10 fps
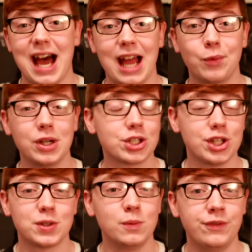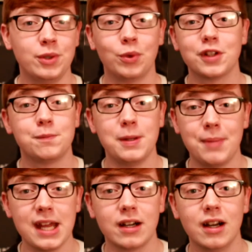I wish this movie would have been
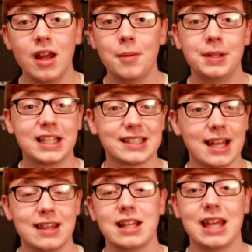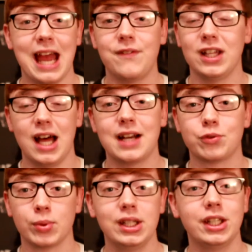better, because I think they have a lot
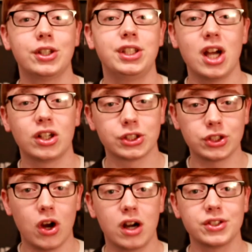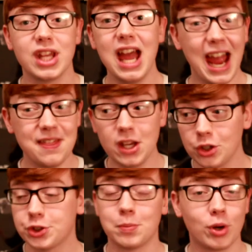of really good young stars, and they
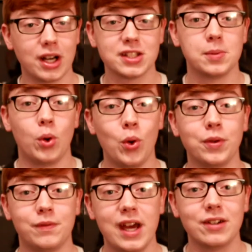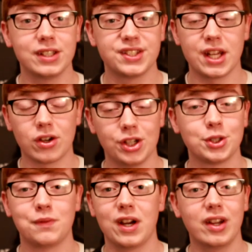also brought in some old veterans that are
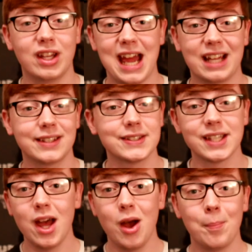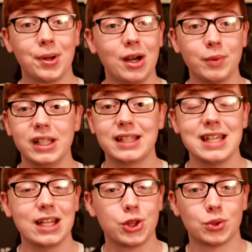also very good actors, but I really
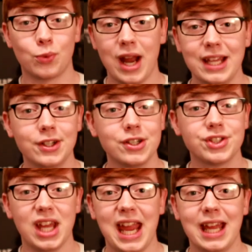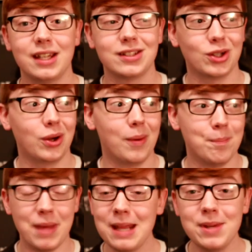think the writers, and
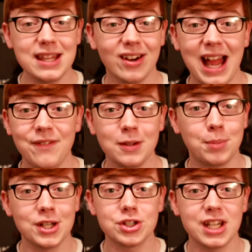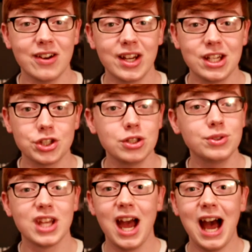maybe they're having budgetary
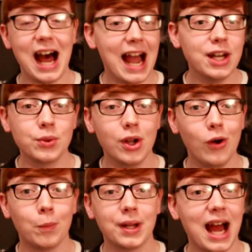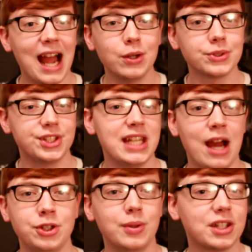issues, I don't know, but I don't see
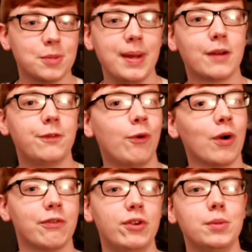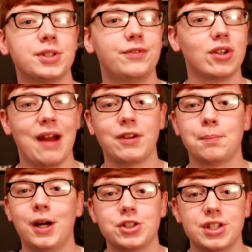how you get to make four films if you're
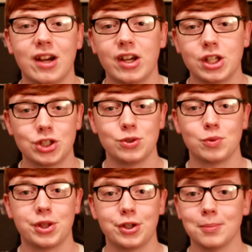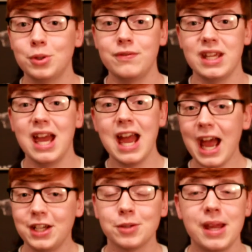having budgetary issues with your movie
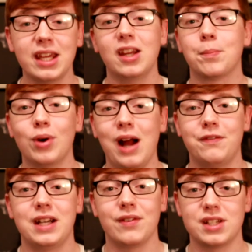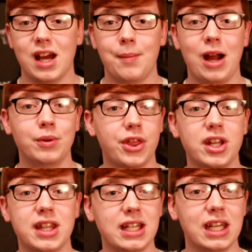and you're making a profit every time. I would
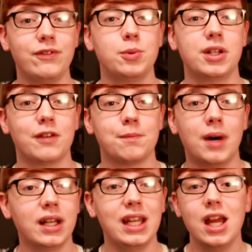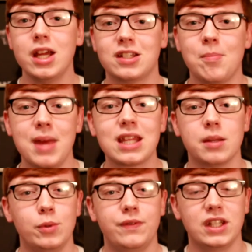think they'd give you enough money to make
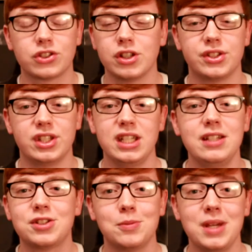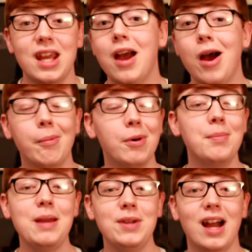the movie as good as it needs to be, but
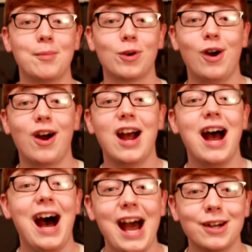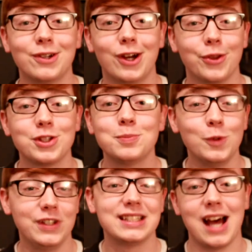maybe I'm wrong. I don't know. This
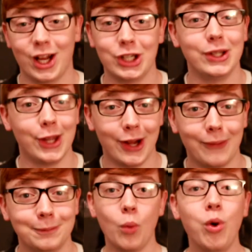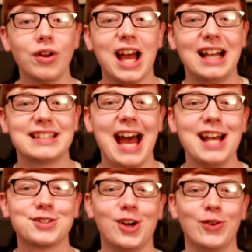movie's not good, though. Well, guys,
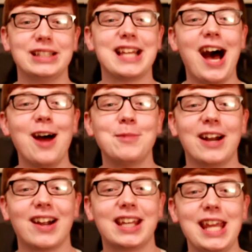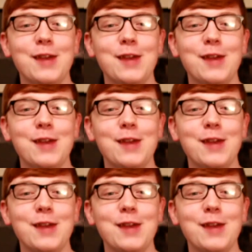as always, I'm Eric.